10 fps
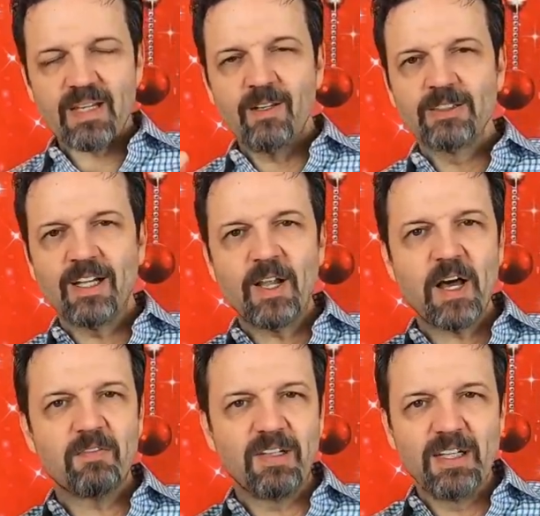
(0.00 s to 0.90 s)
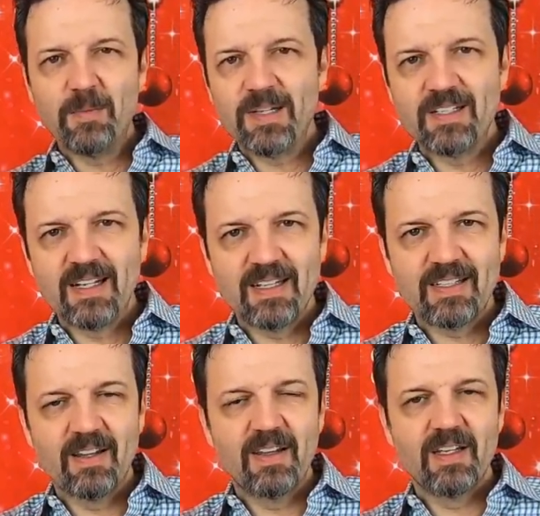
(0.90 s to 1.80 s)
There's a lot of lemon
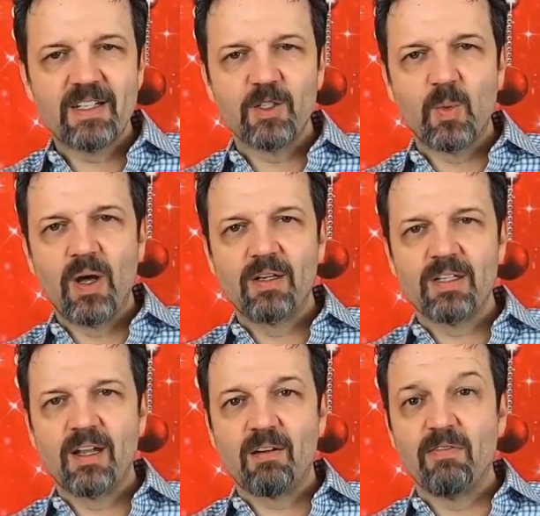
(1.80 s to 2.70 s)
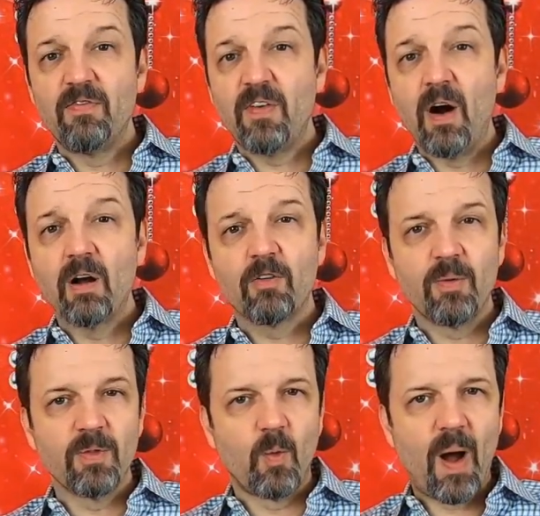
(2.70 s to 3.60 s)
zest in this, as well as a lot of funk
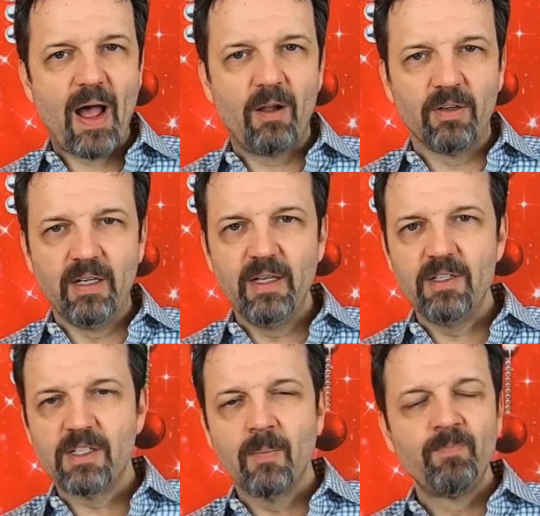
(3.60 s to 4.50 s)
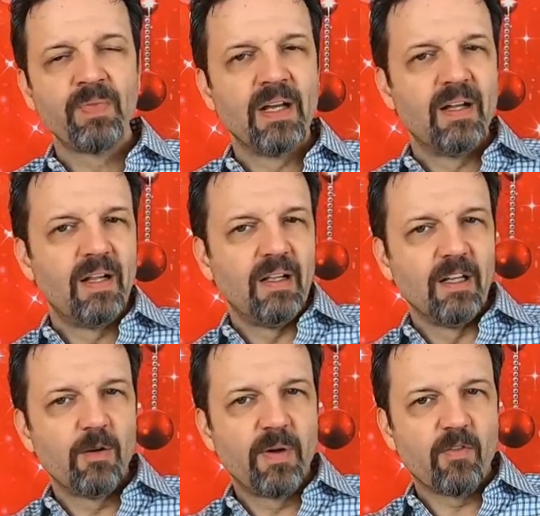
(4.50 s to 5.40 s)
from the wild yeast,
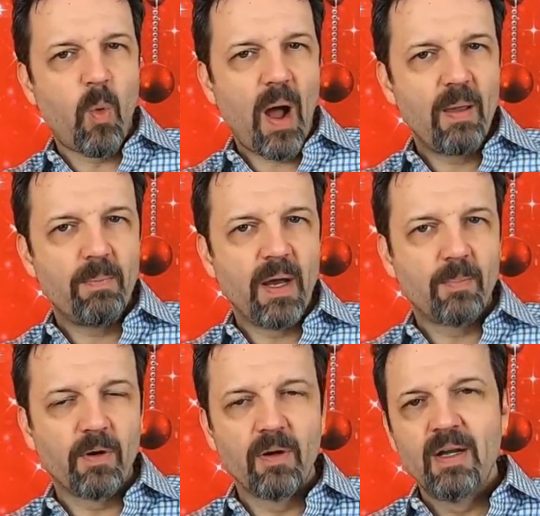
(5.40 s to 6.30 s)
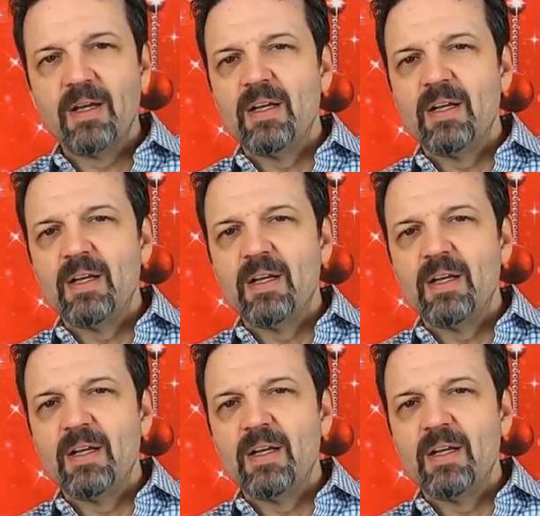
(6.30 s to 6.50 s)
a little bit of white pepper,